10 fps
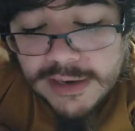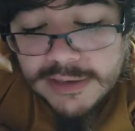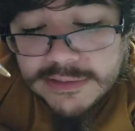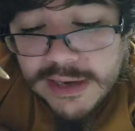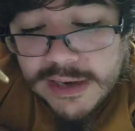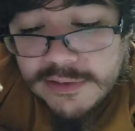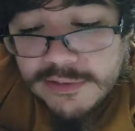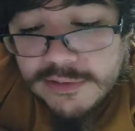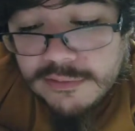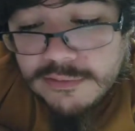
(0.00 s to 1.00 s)
decided
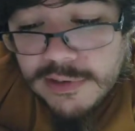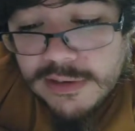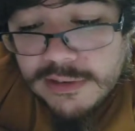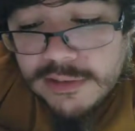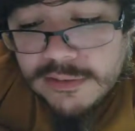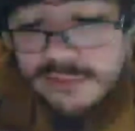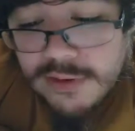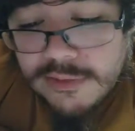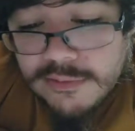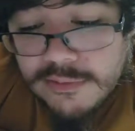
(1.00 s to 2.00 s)
to I
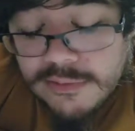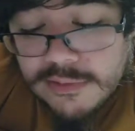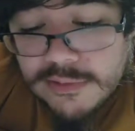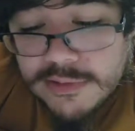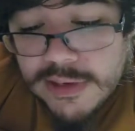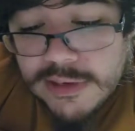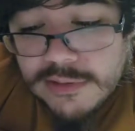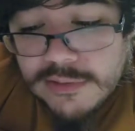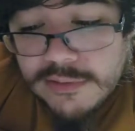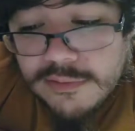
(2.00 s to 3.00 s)

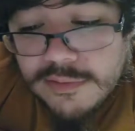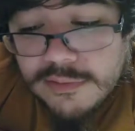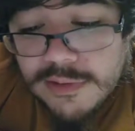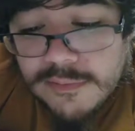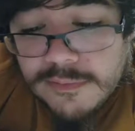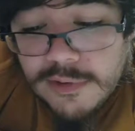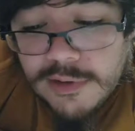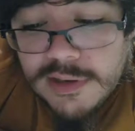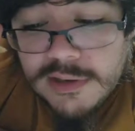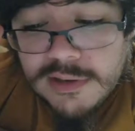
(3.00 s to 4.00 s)
decided to give
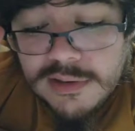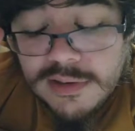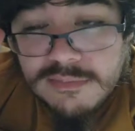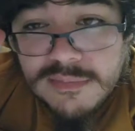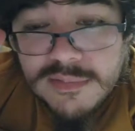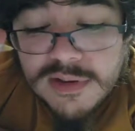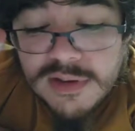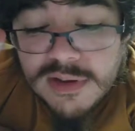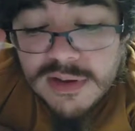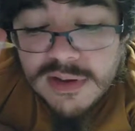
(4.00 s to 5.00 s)
drawing them.
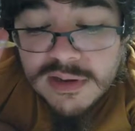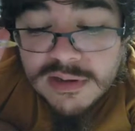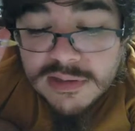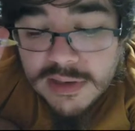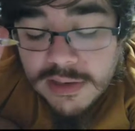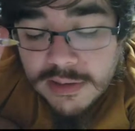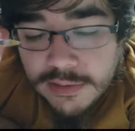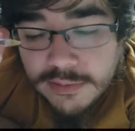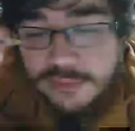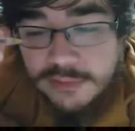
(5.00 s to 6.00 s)
Decided
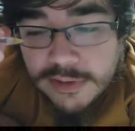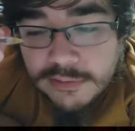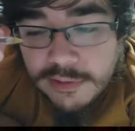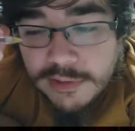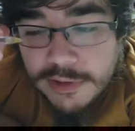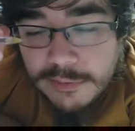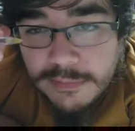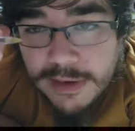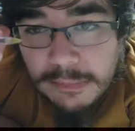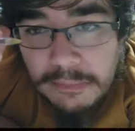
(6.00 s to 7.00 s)
to try drawing them
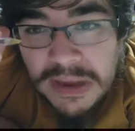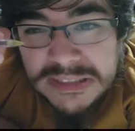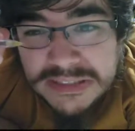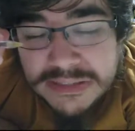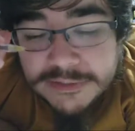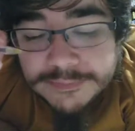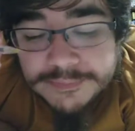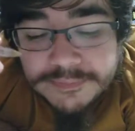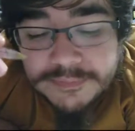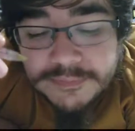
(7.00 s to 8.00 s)
my best.
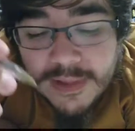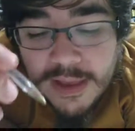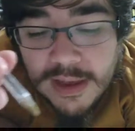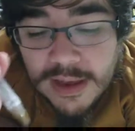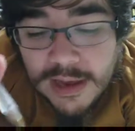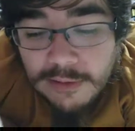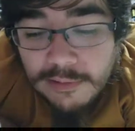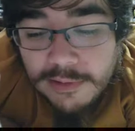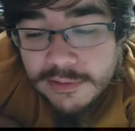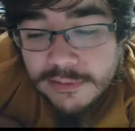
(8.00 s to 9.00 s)
I
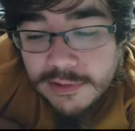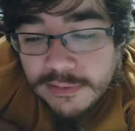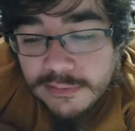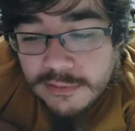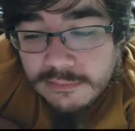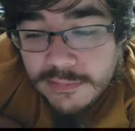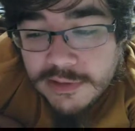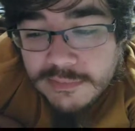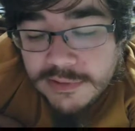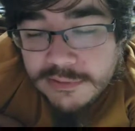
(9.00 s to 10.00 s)
wanted to give them my
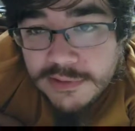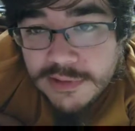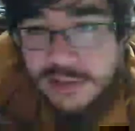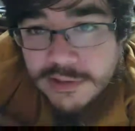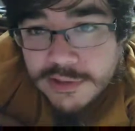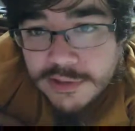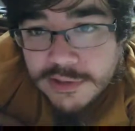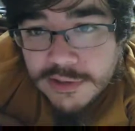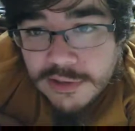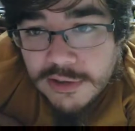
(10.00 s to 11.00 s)
special
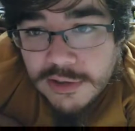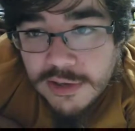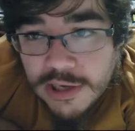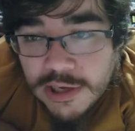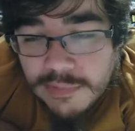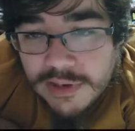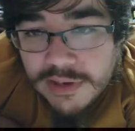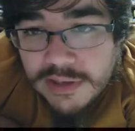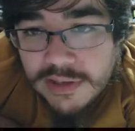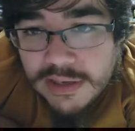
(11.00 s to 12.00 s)
touch, but
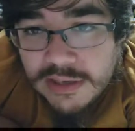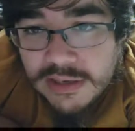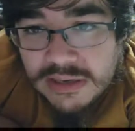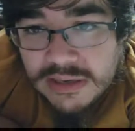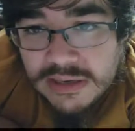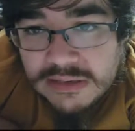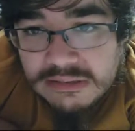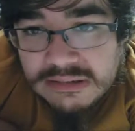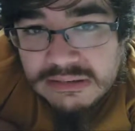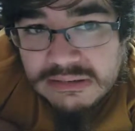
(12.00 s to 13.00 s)
in the end they
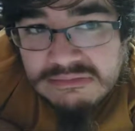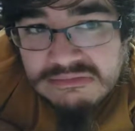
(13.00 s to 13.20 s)
ended